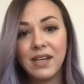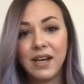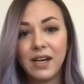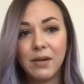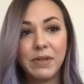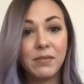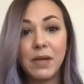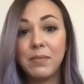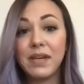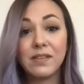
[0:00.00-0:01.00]
And to
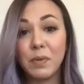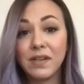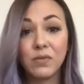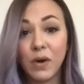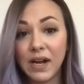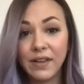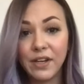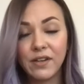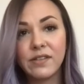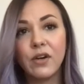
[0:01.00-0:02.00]
maybe express why
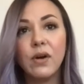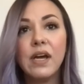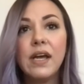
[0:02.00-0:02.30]
they're, so